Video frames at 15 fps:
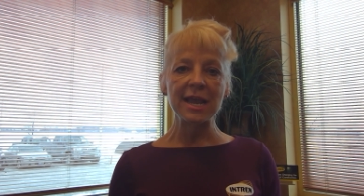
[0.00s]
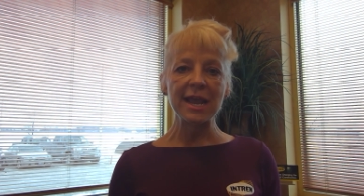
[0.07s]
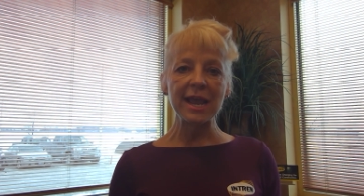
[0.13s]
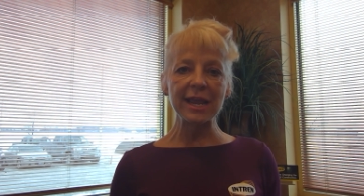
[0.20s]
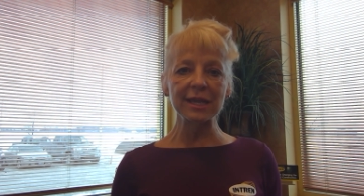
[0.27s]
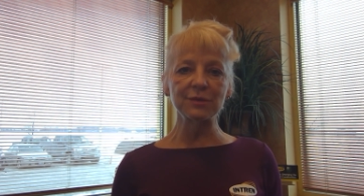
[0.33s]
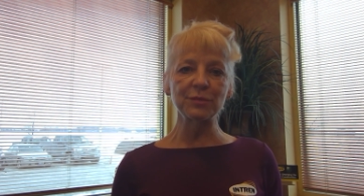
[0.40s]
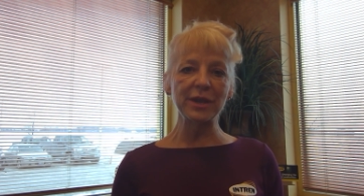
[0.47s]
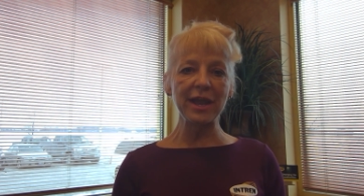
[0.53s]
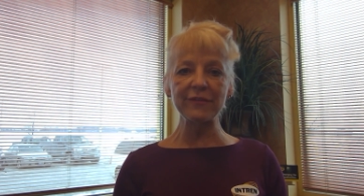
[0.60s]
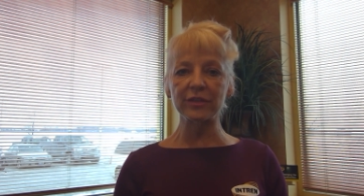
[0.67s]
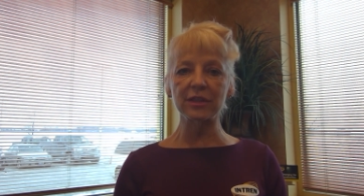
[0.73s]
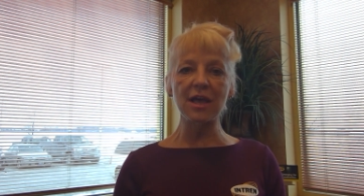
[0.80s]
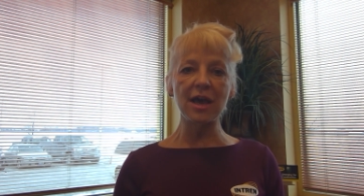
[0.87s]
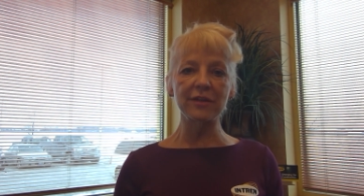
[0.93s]
And we have a
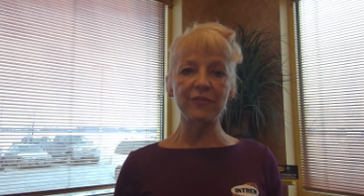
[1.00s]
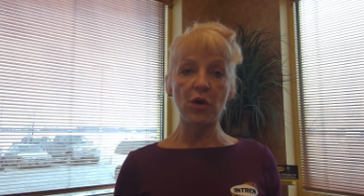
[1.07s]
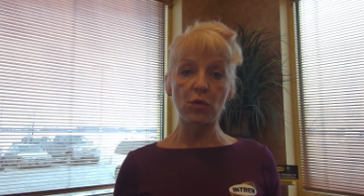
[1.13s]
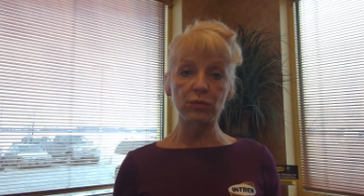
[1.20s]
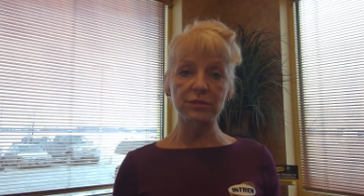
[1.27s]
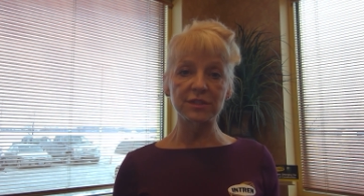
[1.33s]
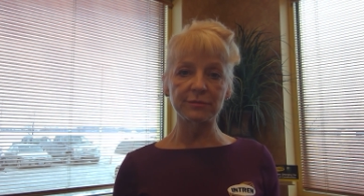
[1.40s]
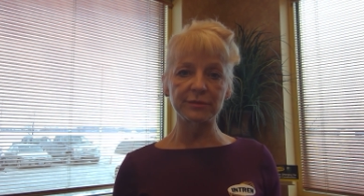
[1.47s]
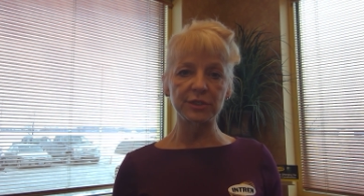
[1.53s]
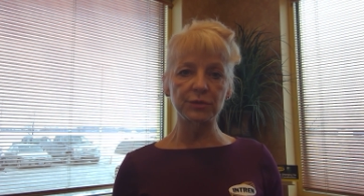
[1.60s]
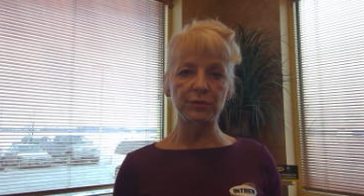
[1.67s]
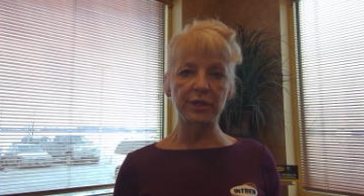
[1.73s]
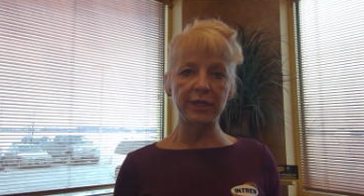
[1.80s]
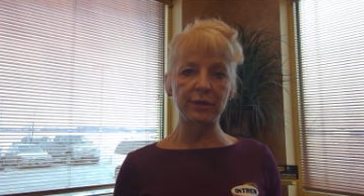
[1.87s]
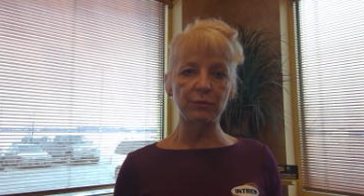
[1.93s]
lot of holes in
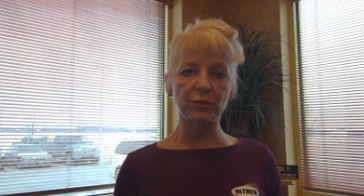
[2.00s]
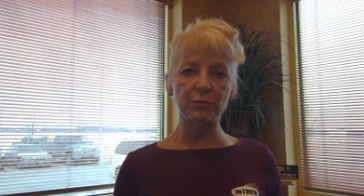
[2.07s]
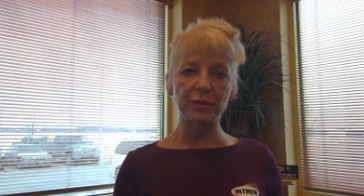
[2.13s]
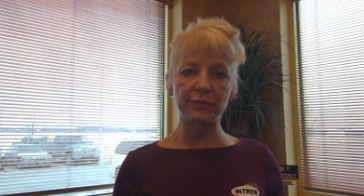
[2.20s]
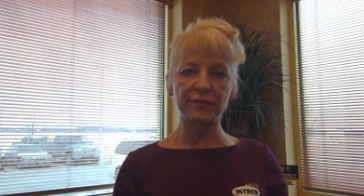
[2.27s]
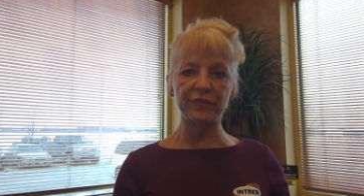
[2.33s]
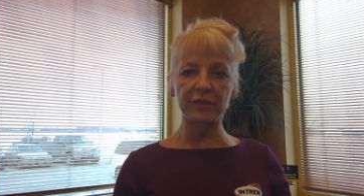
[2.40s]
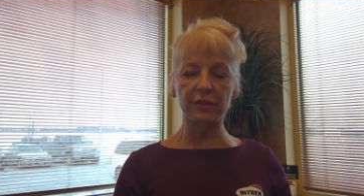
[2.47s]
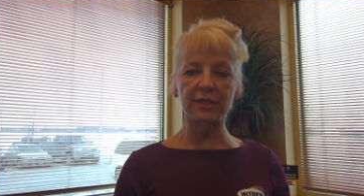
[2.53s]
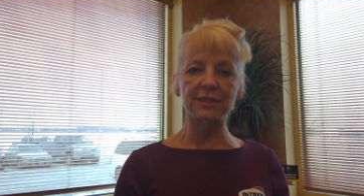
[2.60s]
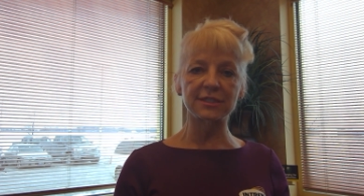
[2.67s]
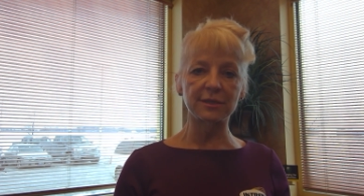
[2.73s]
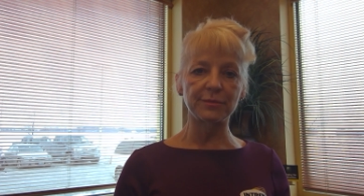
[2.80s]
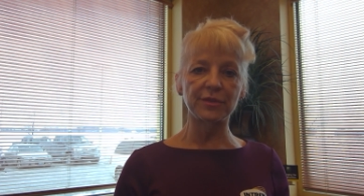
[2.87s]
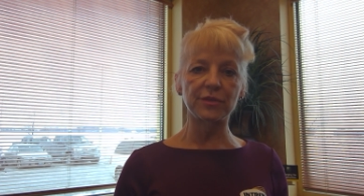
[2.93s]
between. We'll be filling
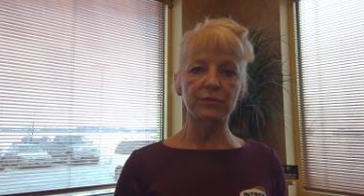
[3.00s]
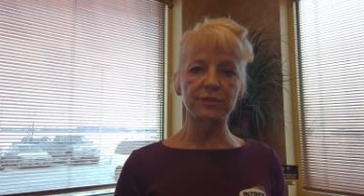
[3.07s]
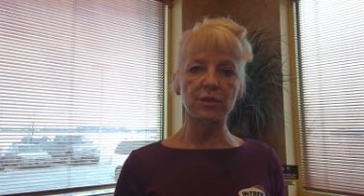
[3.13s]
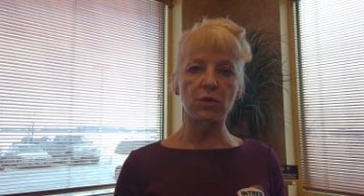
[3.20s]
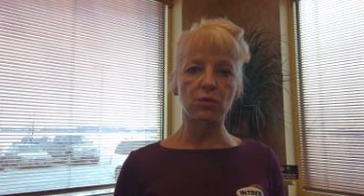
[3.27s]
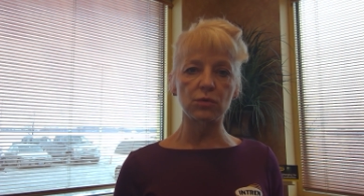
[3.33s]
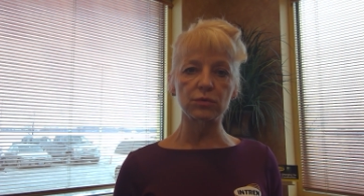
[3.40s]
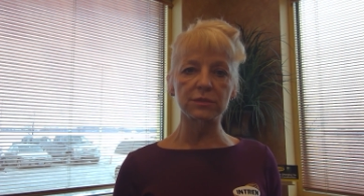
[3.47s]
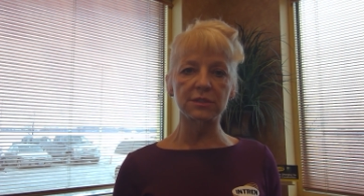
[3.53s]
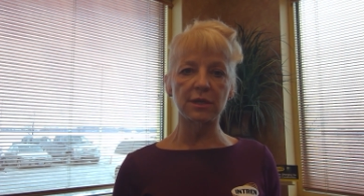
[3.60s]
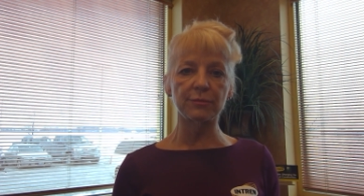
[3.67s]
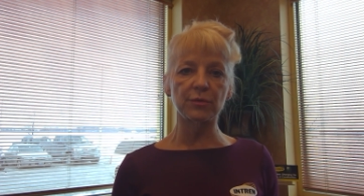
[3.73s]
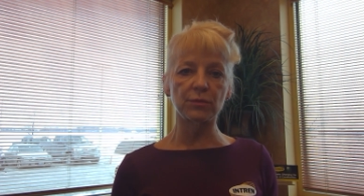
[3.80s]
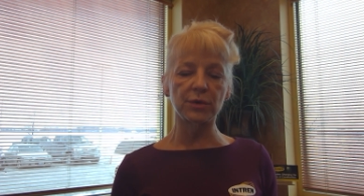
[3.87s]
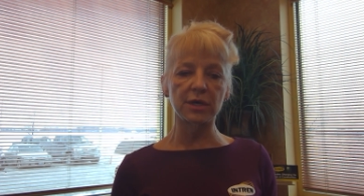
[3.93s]
some of those holes,
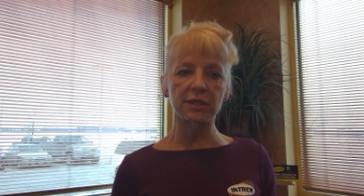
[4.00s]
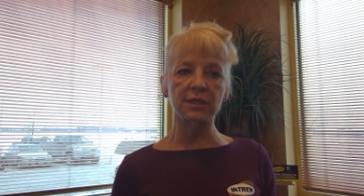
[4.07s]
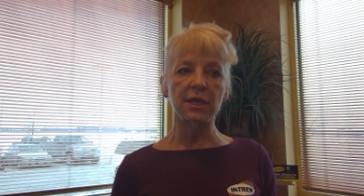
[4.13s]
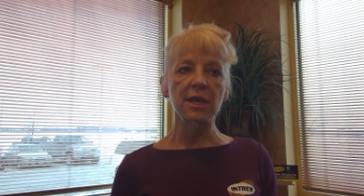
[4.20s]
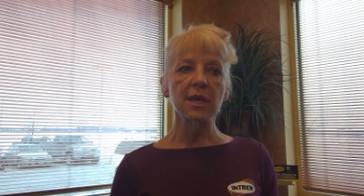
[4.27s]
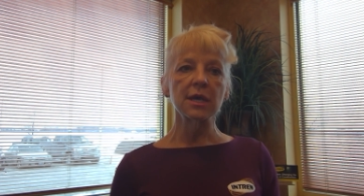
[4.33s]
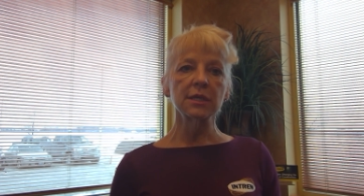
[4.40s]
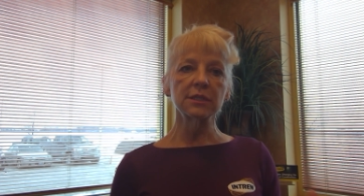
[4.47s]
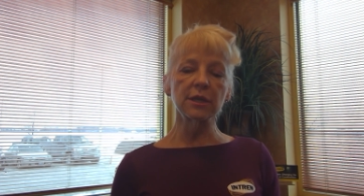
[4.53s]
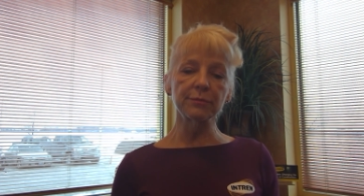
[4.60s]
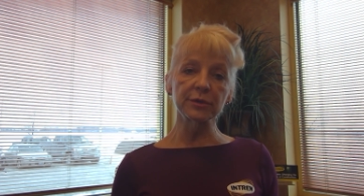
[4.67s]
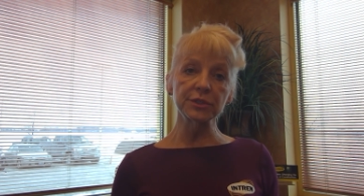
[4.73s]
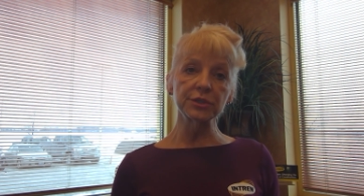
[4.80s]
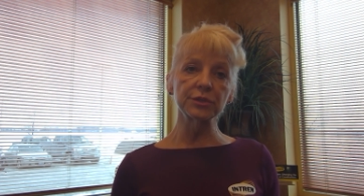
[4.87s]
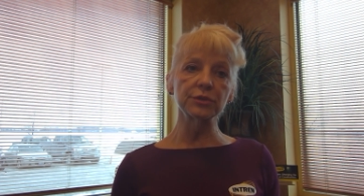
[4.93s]
number one.
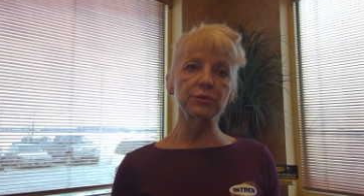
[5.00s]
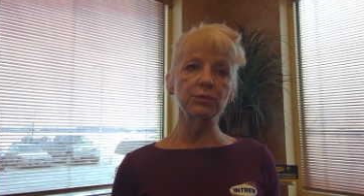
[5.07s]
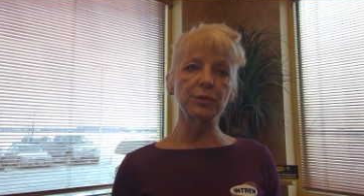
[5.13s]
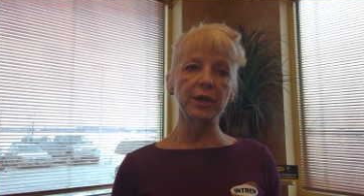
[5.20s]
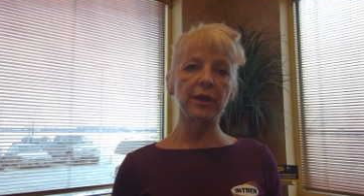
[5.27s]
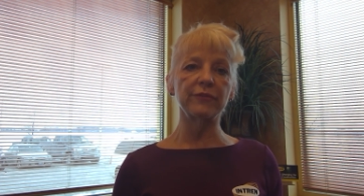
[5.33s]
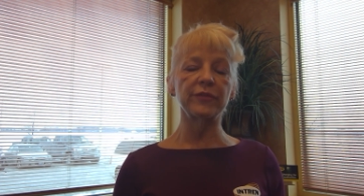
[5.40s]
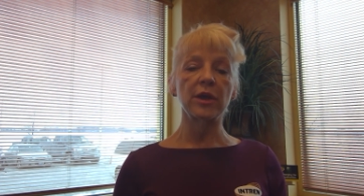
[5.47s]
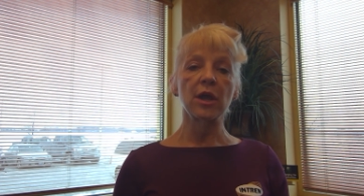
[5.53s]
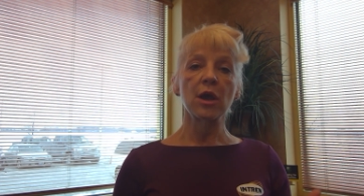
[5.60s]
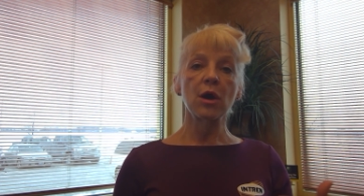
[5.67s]
Number two, we have